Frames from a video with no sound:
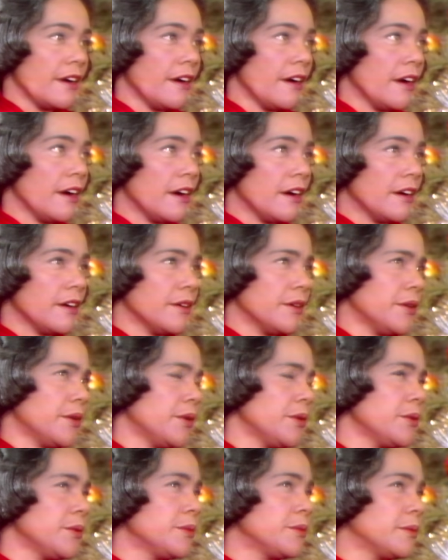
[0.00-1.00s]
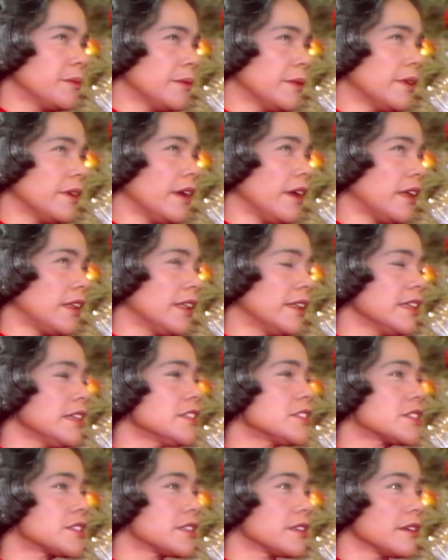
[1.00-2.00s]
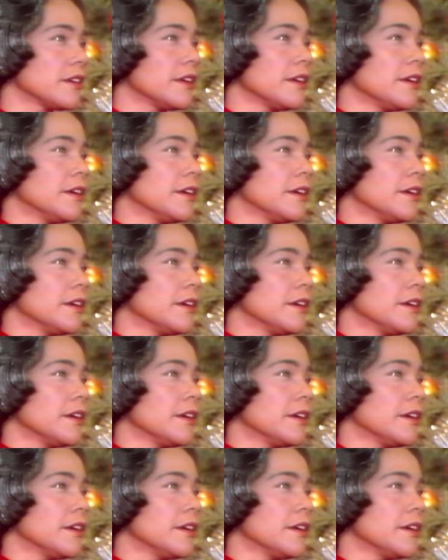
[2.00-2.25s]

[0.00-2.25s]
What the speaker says: who at least